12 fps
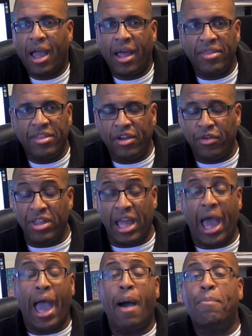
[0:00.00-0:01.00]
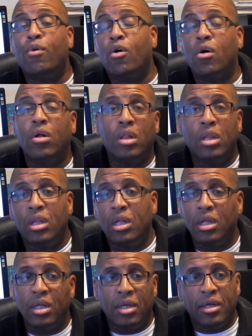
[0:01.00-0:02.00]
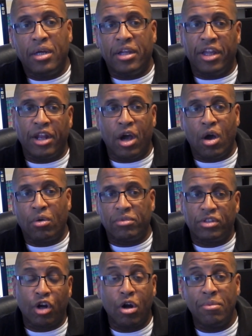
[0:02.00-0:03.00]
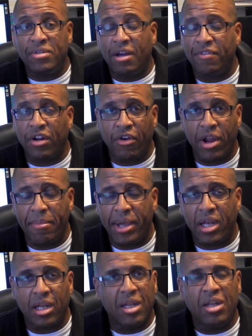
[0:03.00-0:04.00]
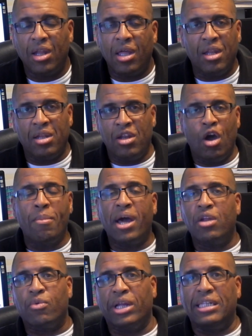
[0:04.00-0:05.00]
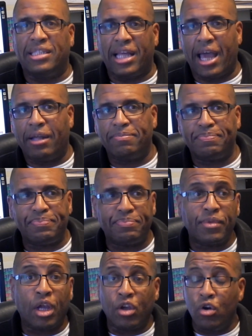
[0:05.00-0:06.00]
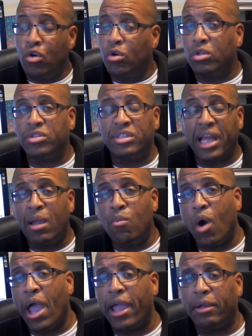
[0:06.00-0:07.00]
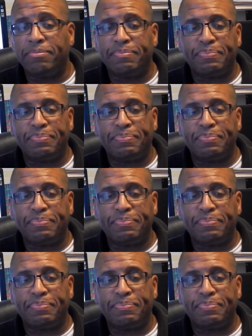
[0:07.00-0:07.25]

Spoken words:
the Apple, terms of agreement. Nobody reads that. Google, same way.